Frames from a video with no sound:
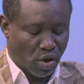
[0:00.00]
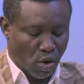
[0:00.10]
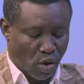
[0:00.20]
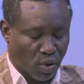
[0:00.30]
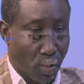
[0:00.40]

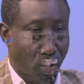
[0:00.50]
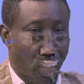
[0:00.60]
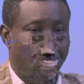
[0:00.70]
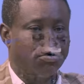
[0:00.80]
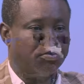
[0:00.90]
Okay.
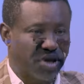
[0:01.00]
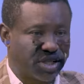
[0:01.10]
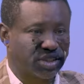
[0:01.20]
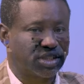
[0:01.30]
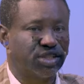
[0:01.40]
okay?
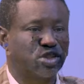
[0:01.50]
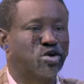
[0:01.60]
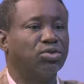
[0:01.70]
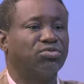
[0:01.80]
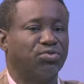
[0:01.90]
beans is
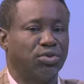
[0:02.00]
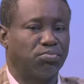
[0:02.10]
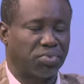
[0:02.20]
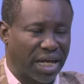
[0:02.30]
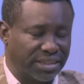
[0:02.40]
good food.
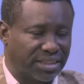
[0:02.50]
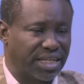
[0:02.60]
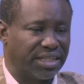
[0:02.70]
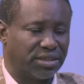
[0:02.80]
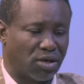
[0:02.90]

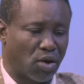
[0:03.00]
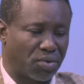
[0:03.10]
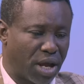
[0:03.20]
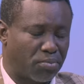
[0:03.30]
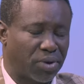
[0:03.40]
Plantain,
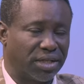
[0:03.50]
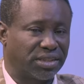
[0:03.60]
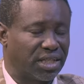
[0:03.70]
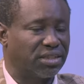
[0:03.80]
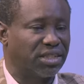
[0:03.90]
unripe
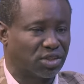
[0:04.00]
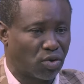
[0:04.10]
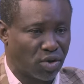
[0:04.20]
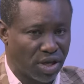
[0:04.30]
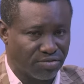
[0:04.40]
plantain is
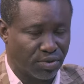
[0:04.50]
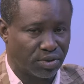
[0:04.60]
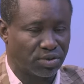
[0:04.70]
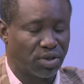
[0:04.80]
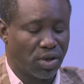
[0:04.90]
okay for
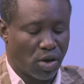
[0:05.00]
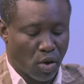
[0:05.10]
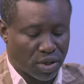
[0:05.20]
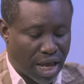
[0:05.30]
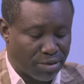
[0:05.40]
you.
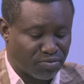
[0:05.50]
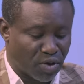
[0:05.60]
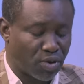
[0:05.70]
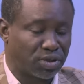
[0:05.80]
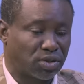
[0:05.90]
Okay, okay I
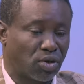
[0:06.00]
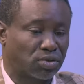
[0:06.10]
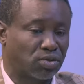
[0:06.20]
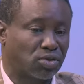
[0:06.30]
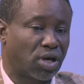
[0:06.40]
forgot talk,
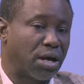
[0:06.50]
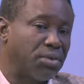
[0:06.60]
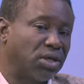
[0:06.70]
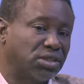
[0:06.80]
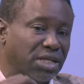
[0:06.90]
to talk
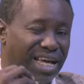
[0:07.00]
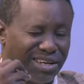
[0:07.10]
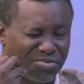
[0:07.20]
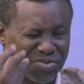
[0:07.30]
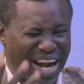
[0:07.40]
about
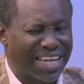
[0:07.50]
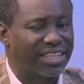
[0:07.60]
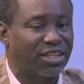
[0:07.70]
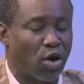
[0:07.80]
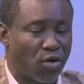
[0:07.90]

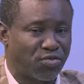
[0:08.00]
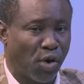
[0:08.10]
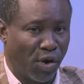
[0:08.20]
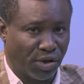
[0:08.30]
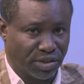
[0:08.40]
frying of
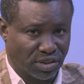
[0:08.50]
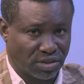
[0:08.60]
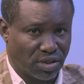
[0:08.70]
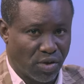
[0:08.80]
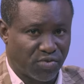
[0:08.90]
oils.
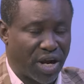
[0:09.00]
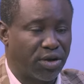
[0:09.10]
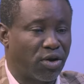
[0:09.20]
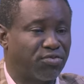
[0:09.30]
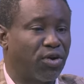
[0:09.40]
Mm. Frying
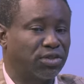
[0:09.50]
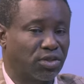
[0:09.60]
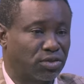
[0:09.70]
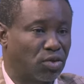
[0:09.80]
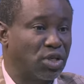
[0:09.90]
of oils,
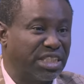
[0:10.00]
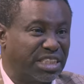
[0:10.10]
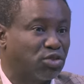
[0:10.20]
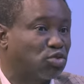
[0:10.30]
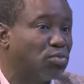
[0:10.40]
also
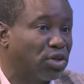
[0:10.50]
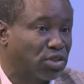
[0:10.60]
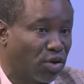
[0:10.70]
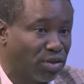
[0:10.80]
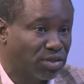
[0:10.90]
eating too much
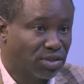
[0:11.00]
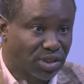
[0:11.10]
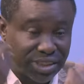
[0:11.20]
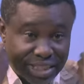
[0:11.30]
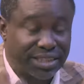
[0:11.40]
oil
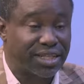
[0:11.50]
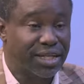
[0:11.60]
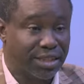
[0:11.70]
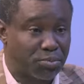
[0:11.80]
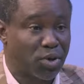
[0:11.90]
since
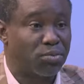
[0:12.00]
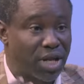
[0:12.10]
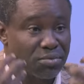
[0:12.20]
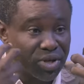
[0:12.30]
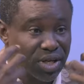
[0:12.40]
the
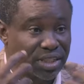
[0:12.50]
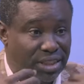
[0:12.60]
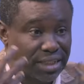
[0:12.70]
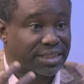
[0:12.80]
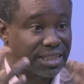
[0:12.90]
problem is
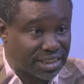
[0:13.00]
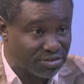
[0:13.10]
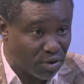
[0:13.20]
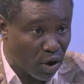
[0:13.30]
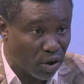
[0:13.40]
excessive
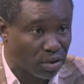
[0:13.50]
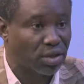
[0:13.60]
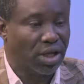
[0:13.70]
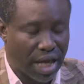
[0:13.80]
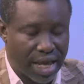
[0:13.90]
oil. Related,
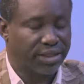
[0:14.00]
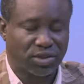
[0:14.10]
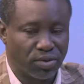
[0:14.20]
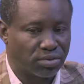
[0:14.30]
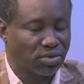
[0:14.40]
oil. Eh, yes. Uh,
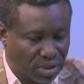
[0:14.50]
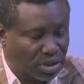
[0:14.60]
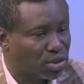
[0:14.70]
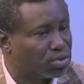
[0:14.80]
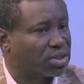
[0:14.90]
so
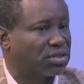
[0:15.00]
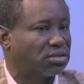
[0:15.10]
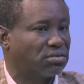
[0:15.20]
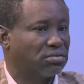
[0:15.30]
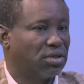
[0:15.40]
reduce it.
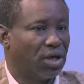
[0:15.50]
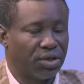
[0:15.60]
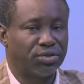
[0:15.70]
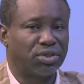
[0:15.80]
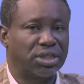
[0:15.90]

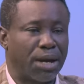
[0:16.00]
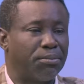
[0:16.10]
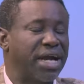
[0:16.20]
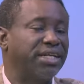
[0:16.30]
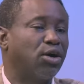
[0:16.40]
Reduce it. And
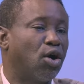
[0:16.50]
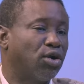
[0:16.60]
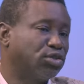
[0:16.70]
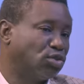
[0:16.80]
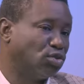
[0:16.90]
mind the
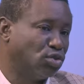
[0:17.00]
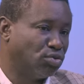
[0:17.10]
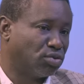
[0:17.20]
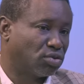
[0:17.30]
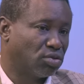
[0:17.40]
oils you
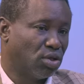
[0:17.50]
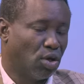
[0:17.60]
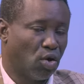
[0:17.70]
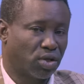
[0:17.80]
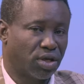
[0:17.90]
use. Okay.
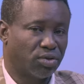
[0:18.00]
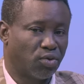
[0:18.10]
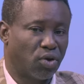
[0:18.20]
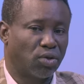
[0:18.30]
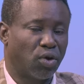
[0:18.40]
okay?
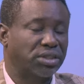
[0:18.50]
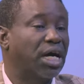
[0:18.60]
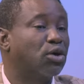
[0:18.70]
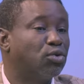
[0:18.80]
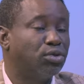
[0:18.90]
What, what are
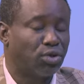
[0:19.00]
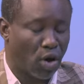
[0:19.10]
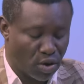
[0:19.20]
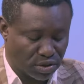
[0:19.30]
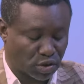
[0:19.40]
good
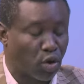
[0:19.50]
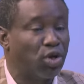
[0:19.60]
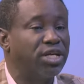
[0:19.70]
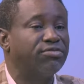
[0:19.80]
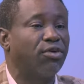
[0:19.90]
oils? Olive